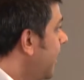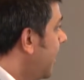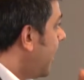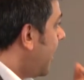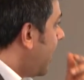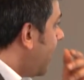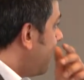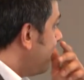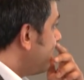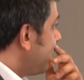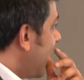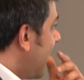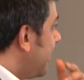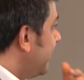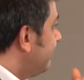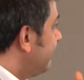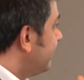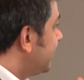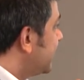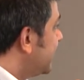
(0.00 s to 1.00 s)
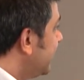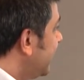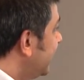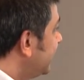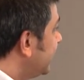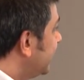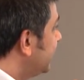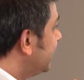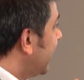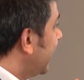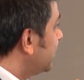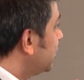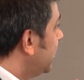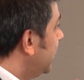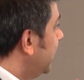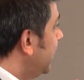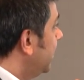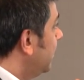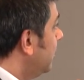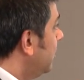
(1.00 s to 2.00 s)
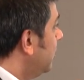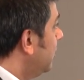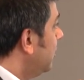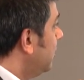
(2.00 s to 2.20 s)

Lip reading: And so this is actually